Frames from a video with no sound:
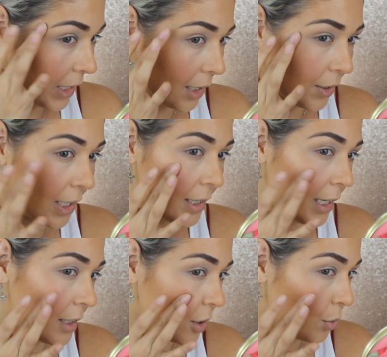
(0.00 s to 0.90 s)
Now it does
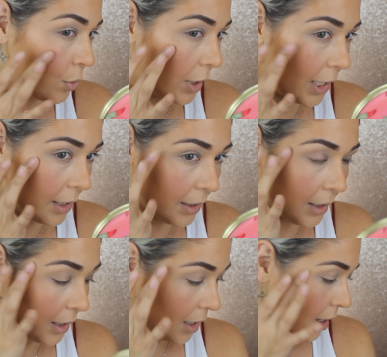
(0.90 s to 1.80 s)
say it's a cooling
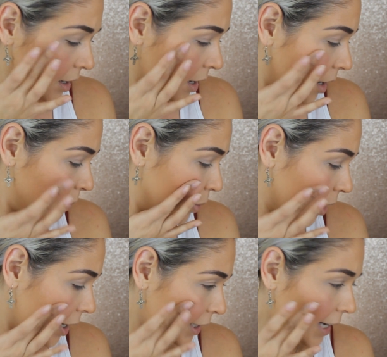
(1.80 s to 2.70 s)
um,
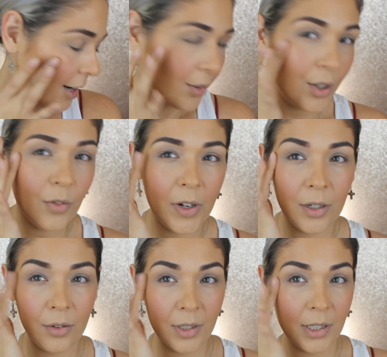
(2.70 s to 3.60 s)
product. I don't know if I
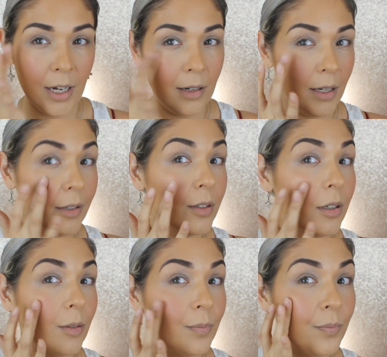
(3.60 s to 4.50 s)
noticed that. I don't
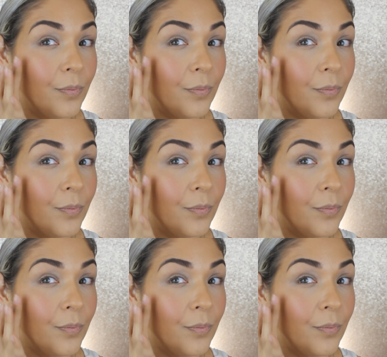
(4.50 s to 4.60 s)
know.